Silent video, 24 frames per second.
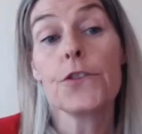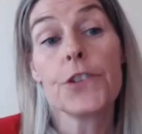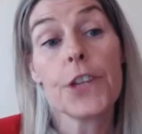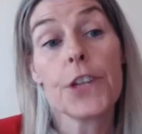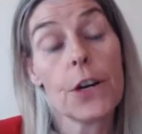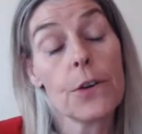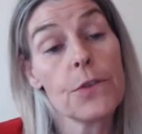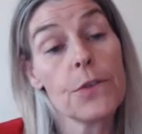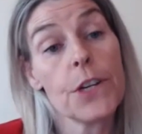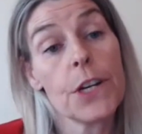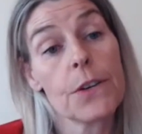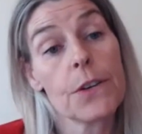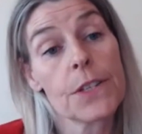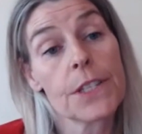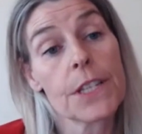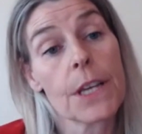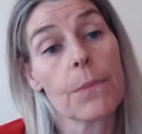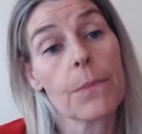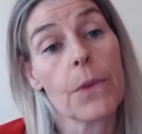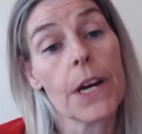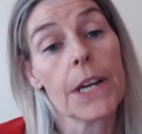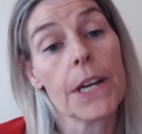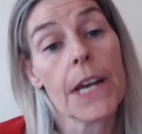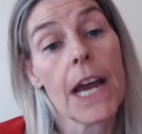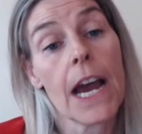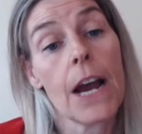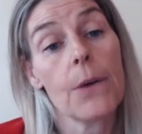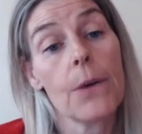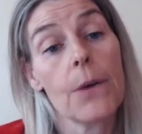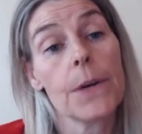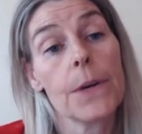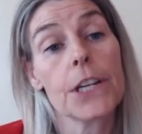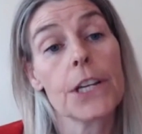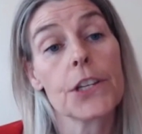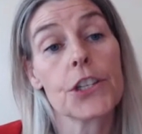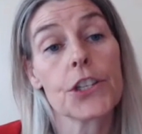don't know someone?
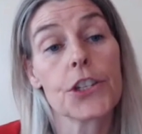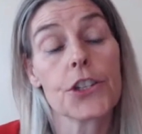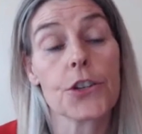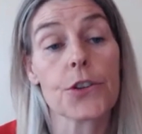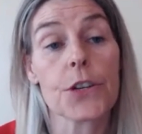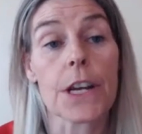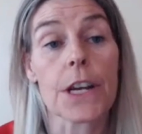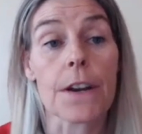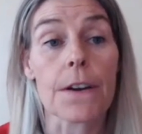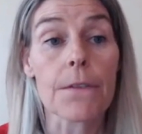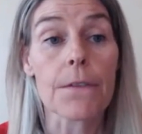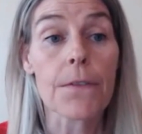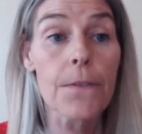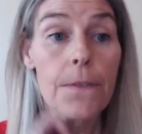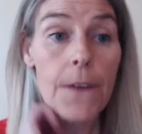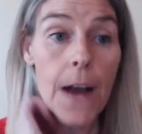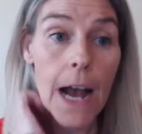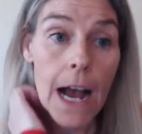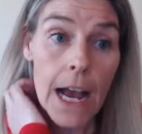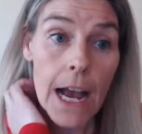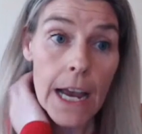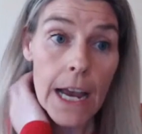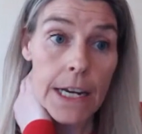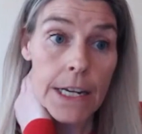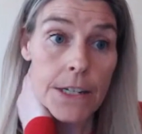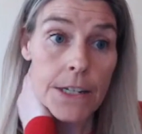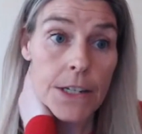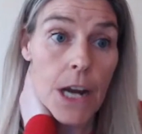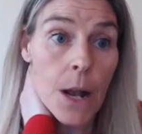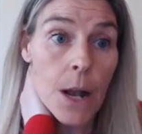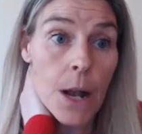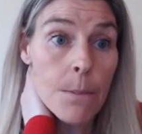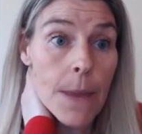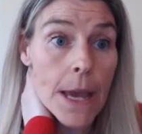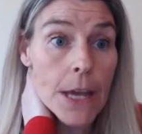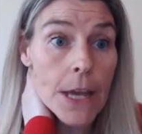How would a student find
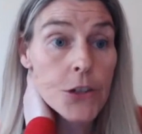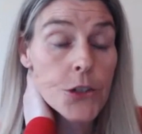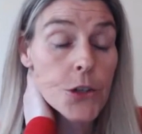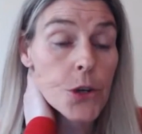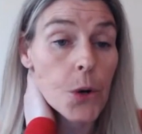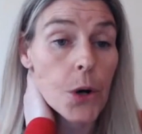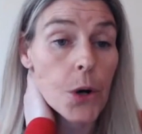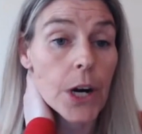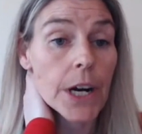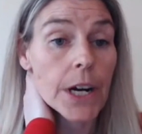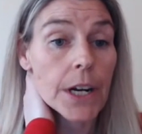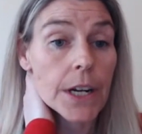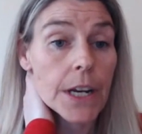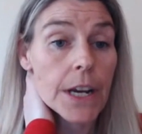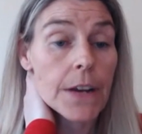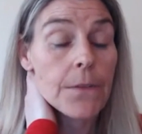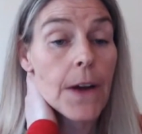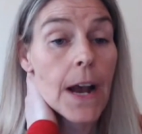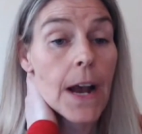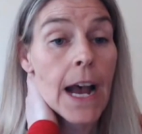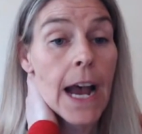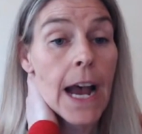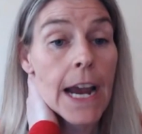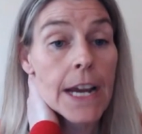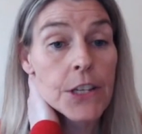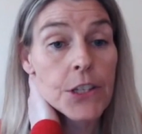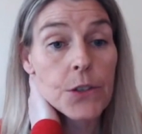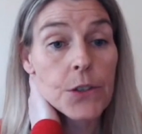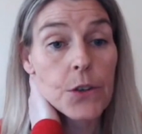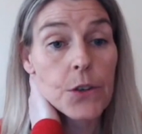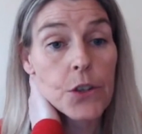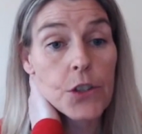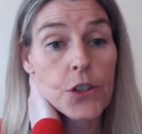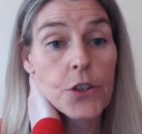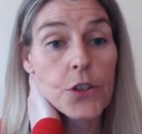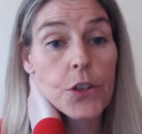a mentor? If a high
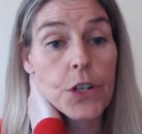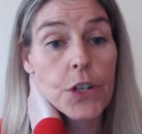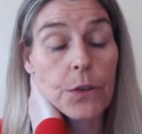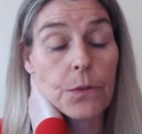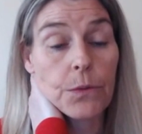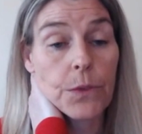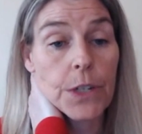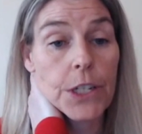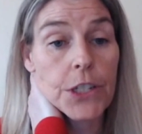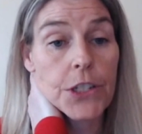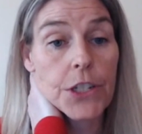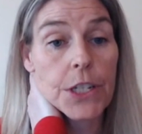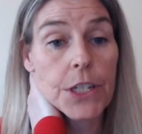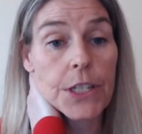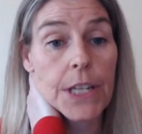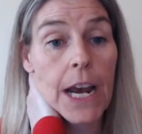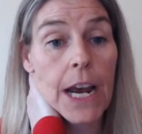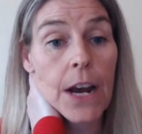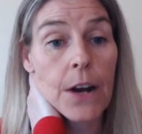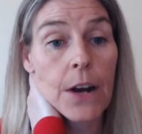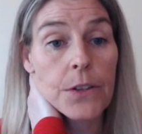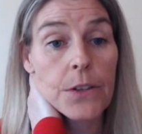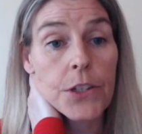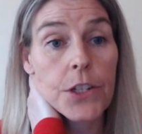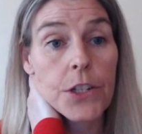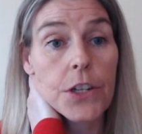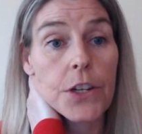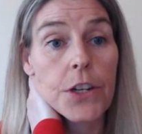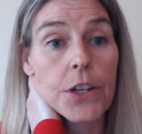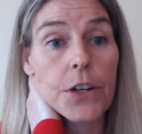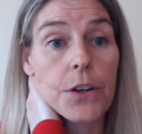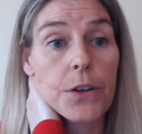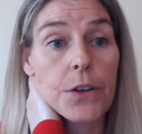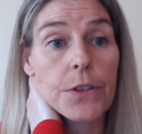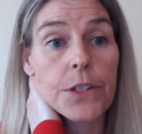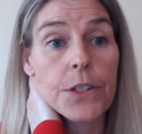school student reaches out to
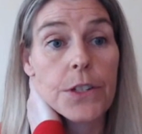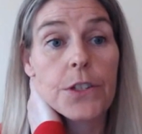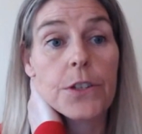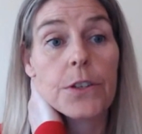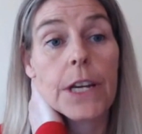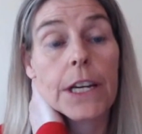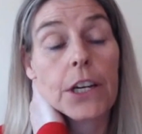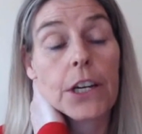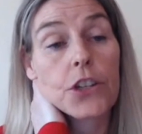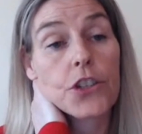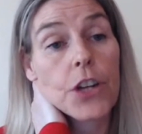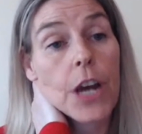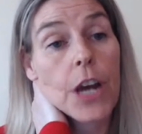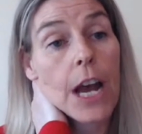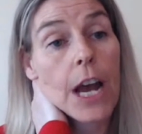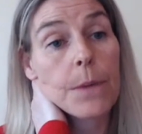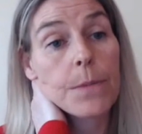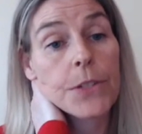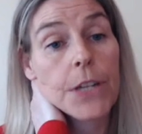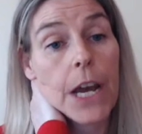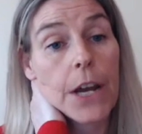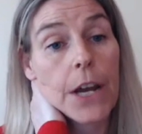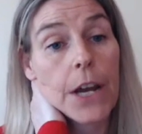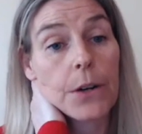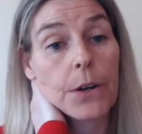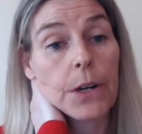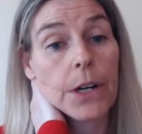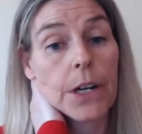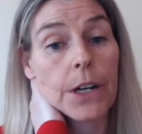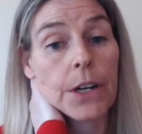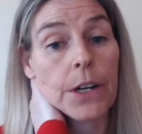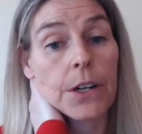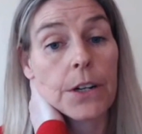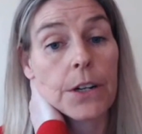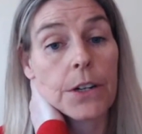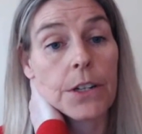you to do like a job shadow
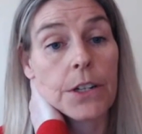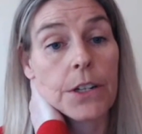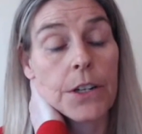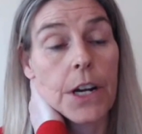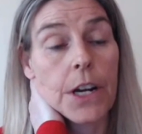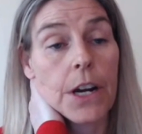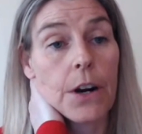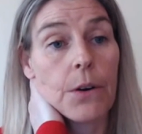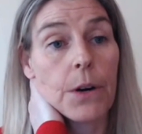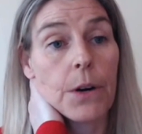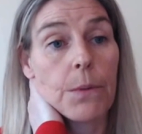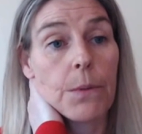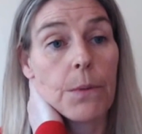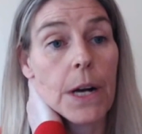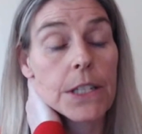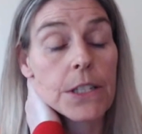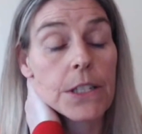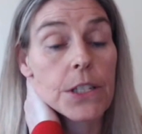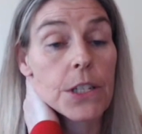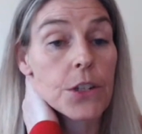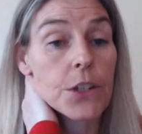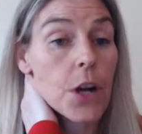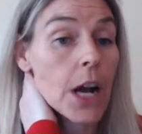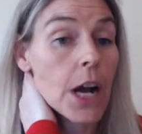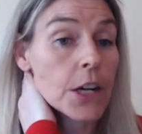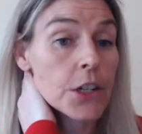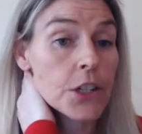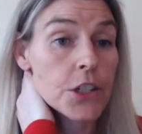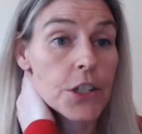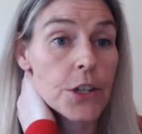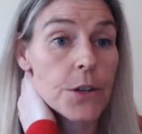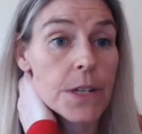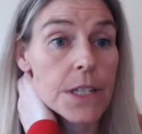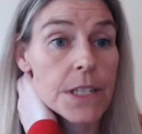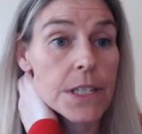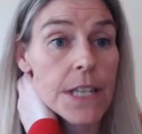or wants to talk
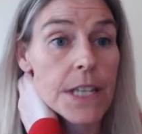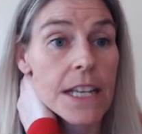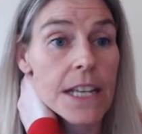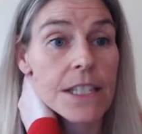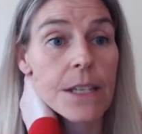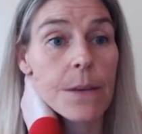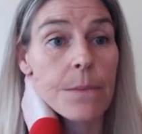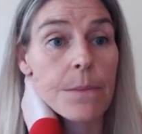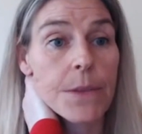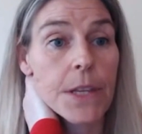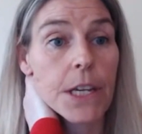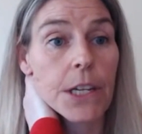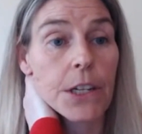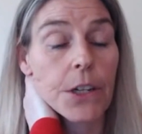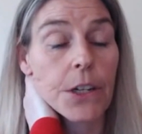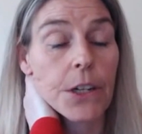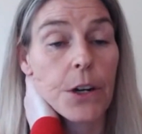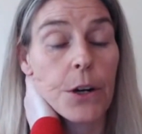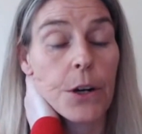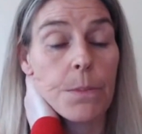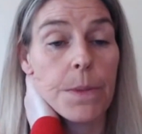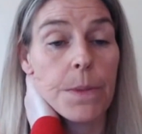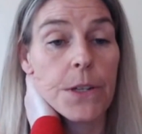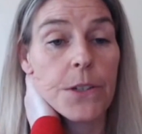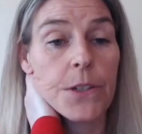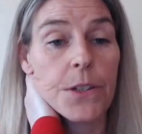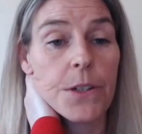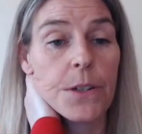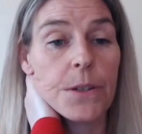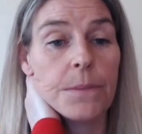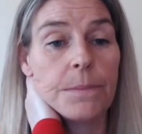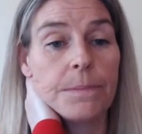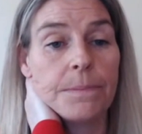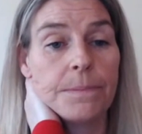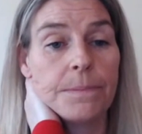to you, is that something you're open to?